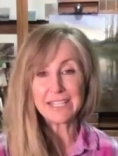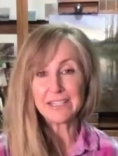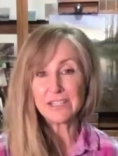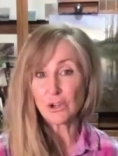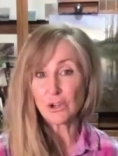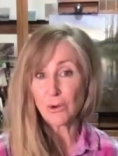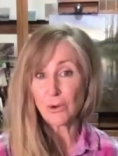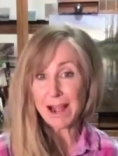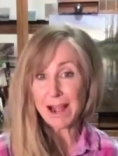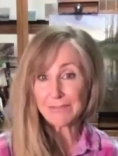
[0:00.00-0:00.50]
The
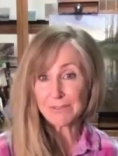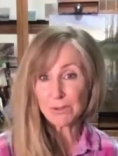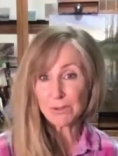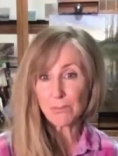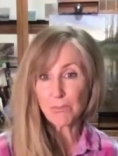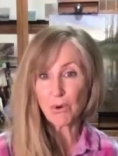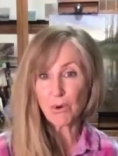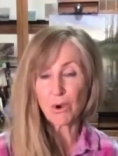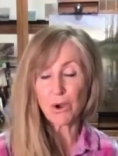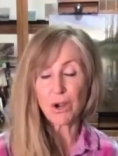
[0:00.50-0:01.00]
Crafts
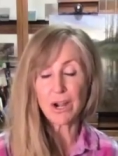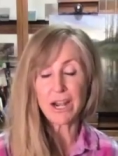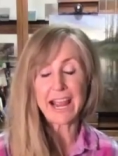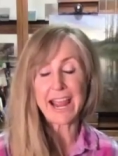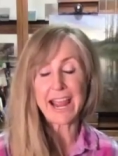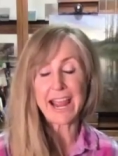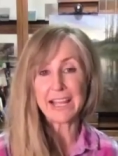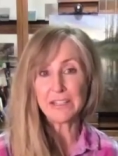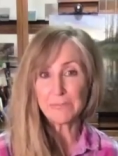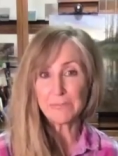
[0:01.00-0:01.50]
Report,
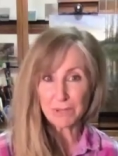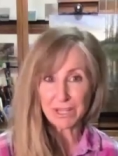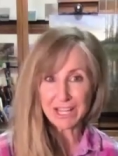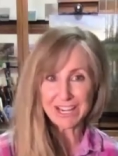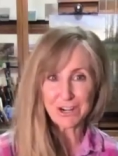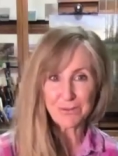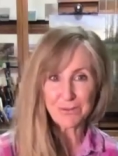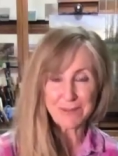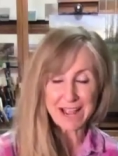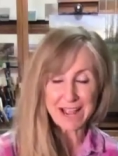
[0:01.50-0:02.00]
and Planner
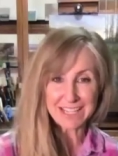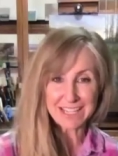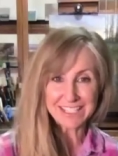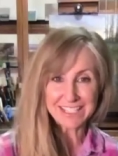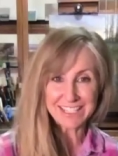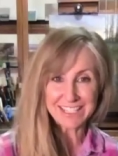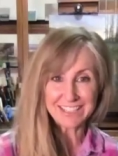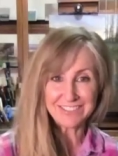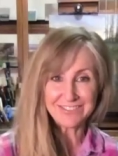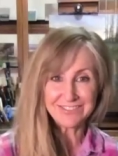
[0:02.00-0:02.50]

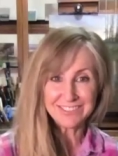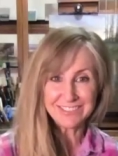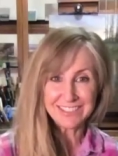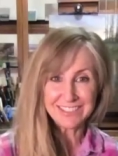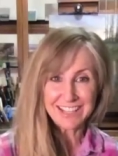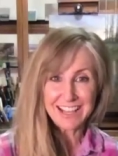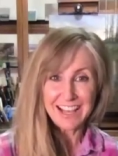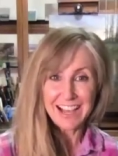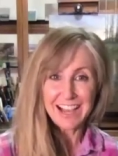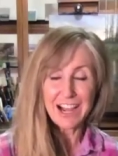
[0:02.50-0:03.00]
Magazine.
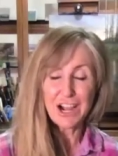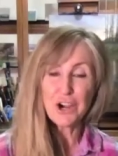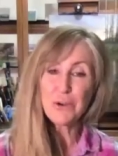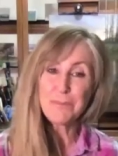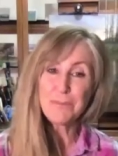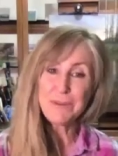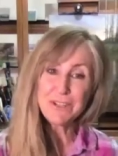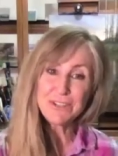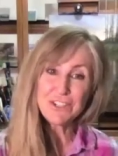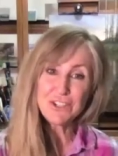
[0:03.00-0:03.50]
I hope
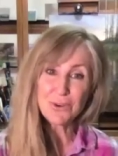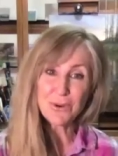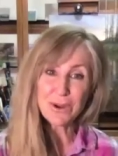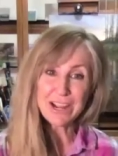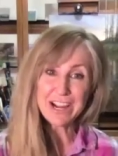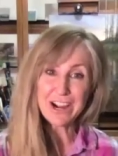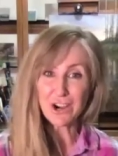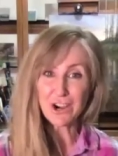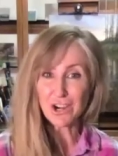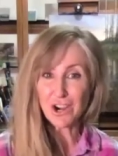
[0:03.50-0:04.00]
you enjoy
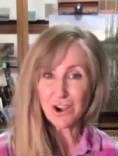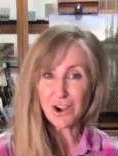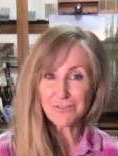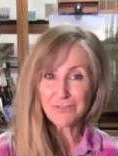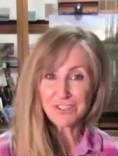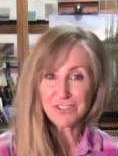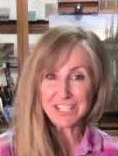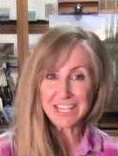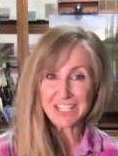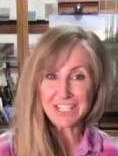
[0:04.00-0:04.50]
our
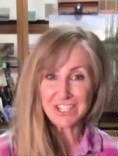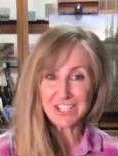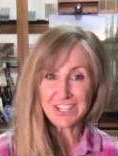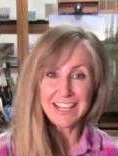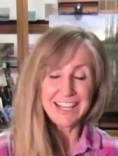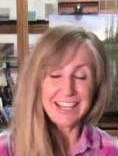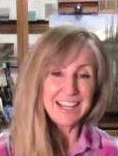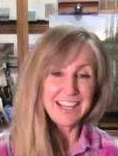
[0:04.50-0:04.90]
conversation.